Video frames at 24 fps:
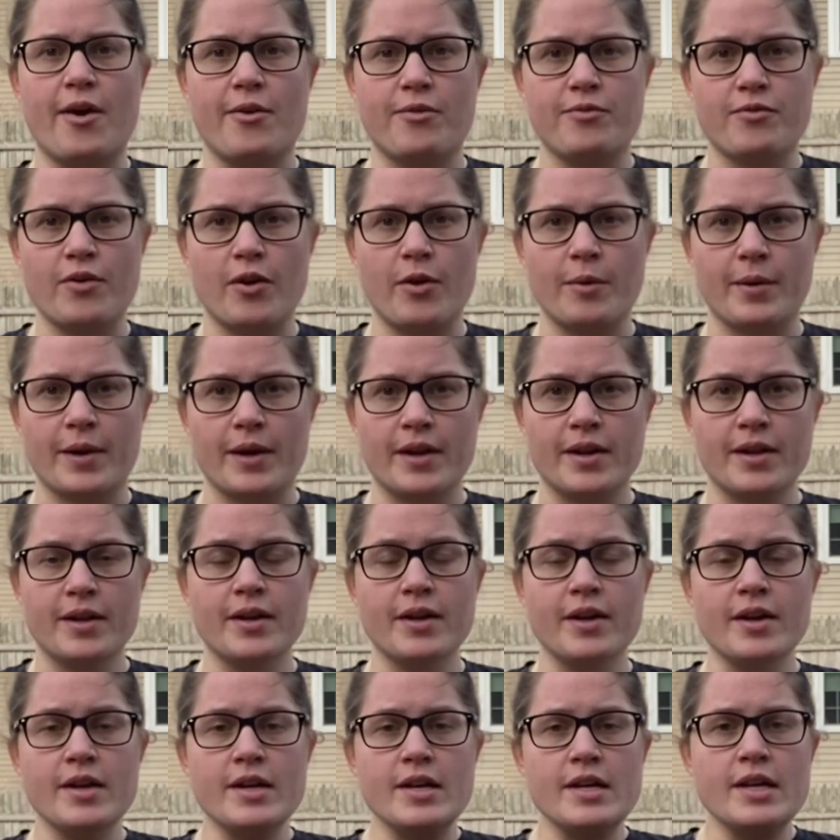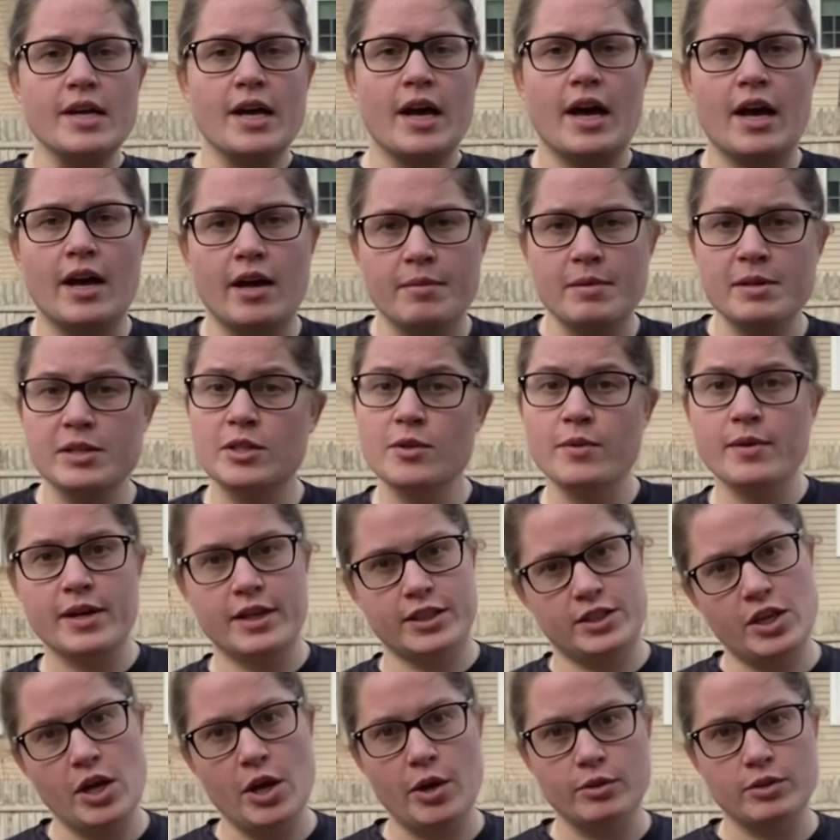forward. He's doing a
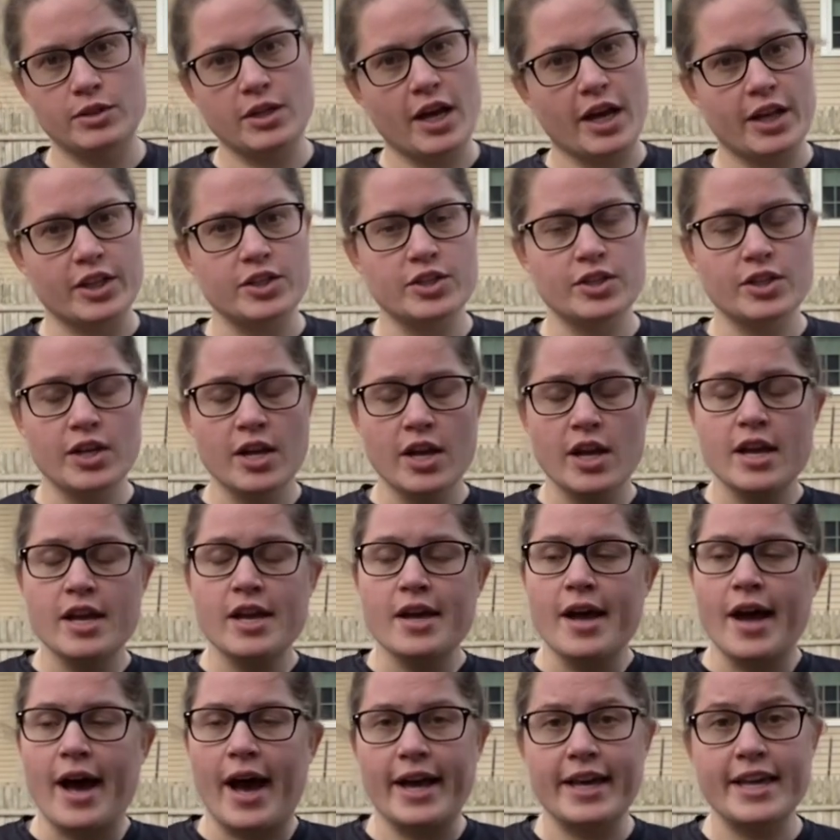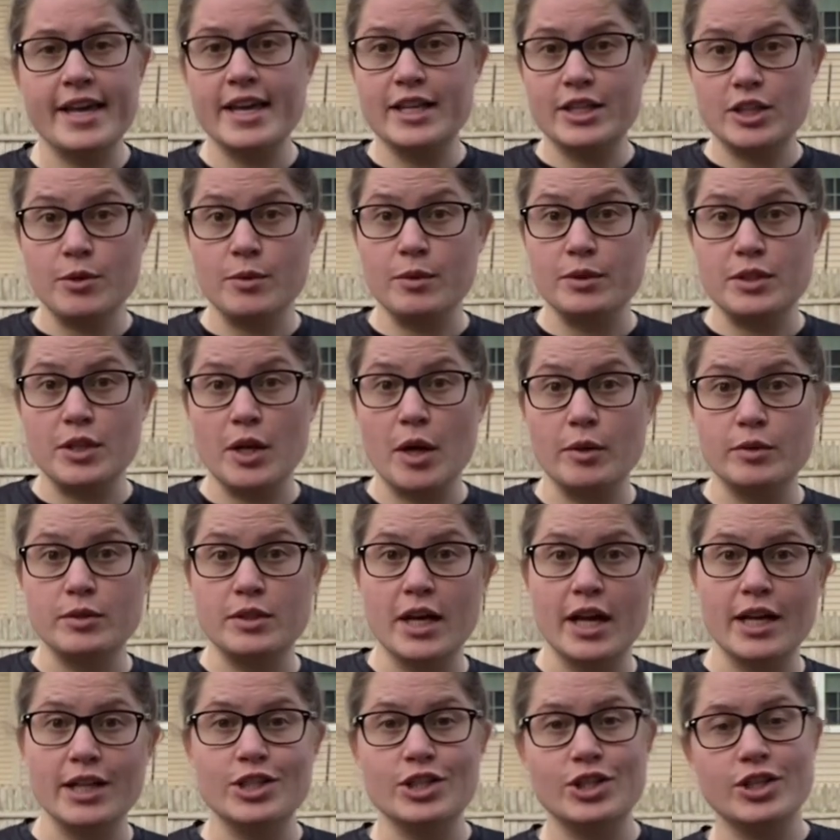toe touch. I can't do a toe
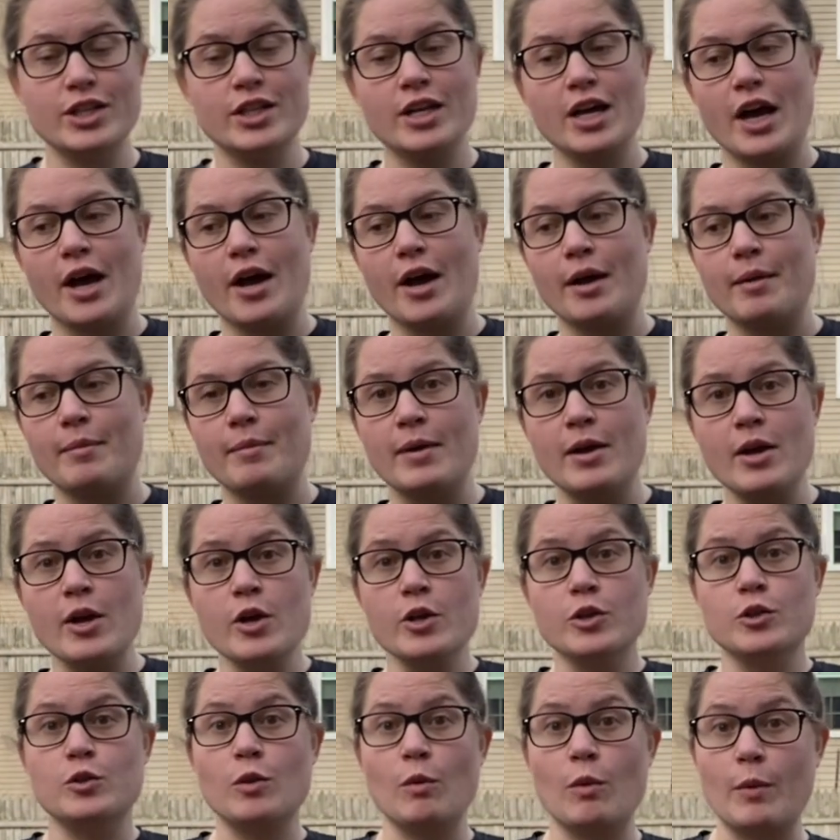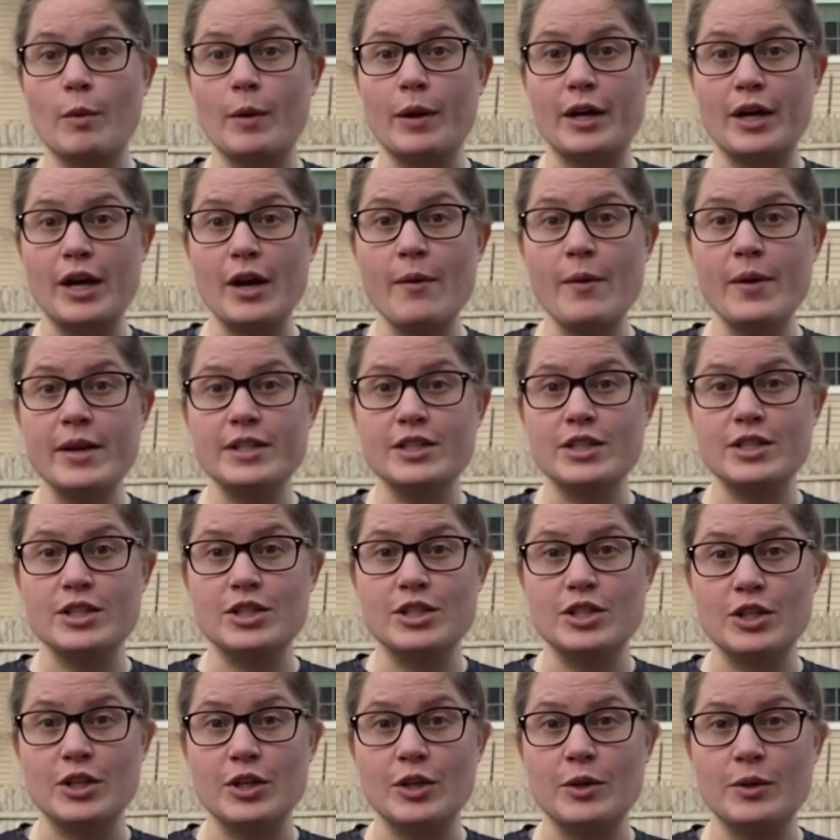touch, so what we're going to
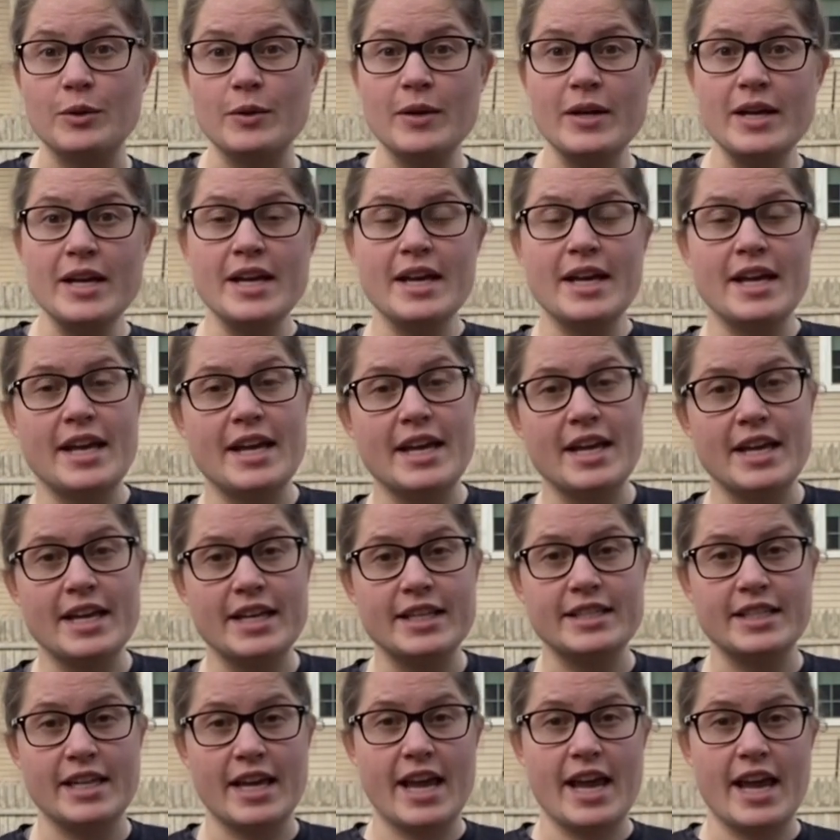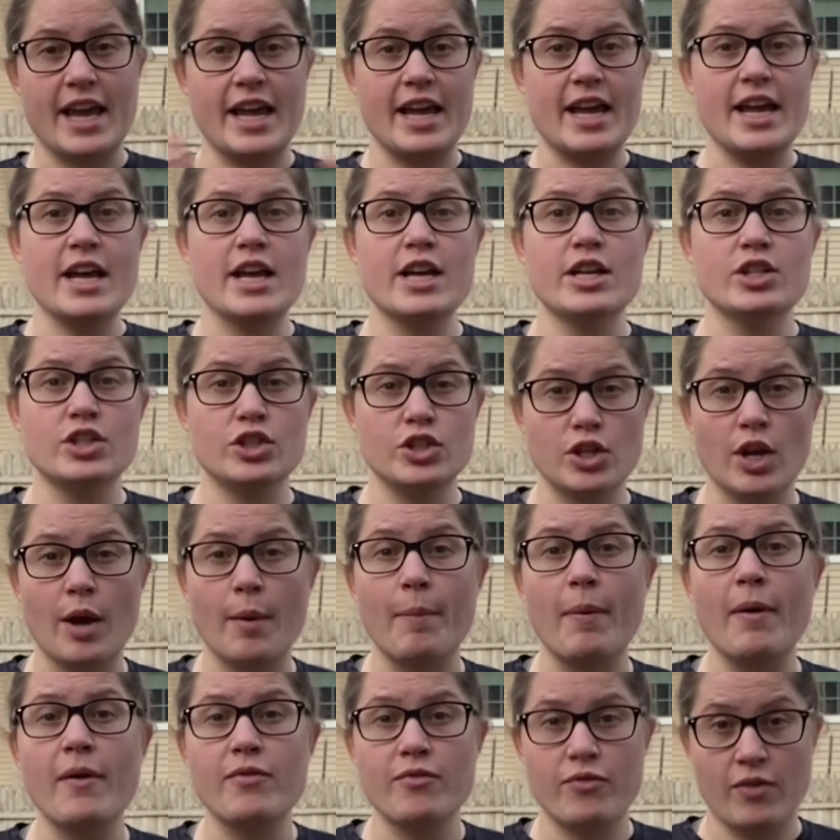do is a jump
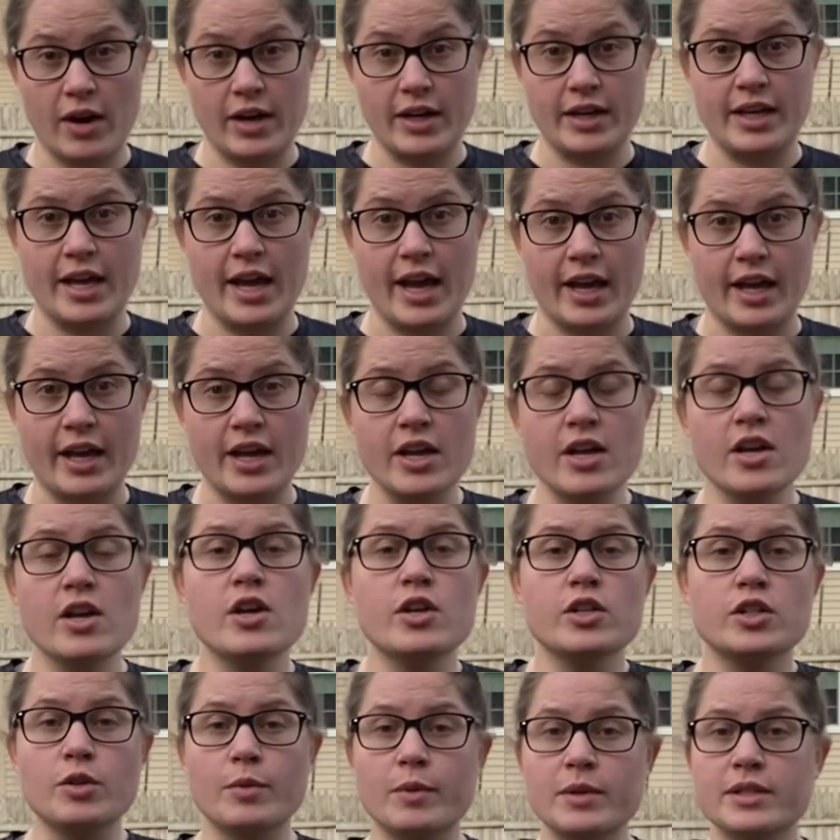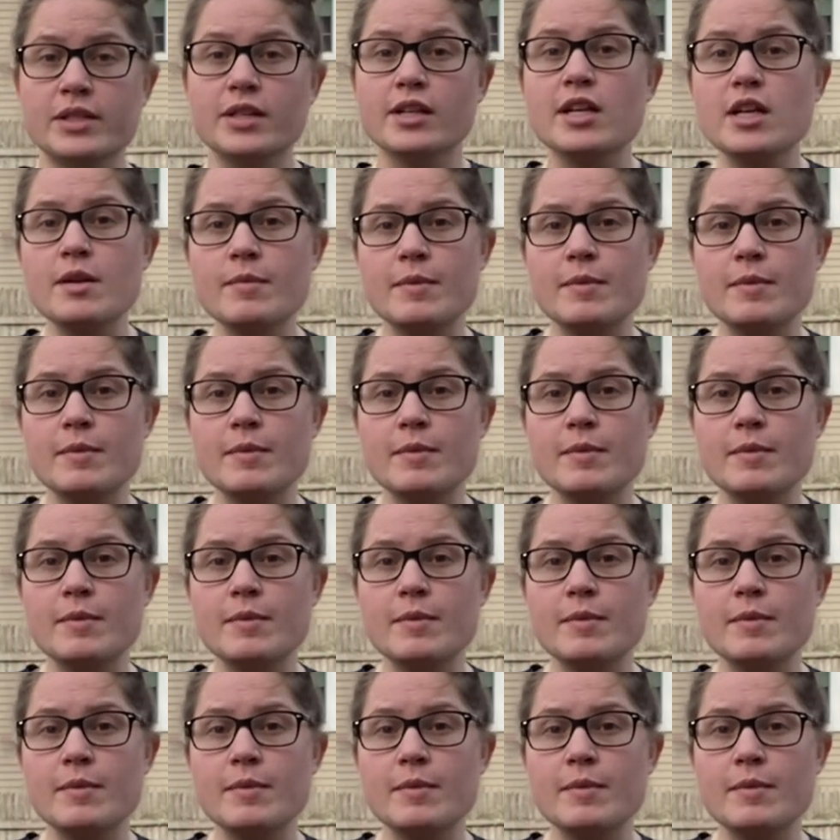front kick. So we're still gonna be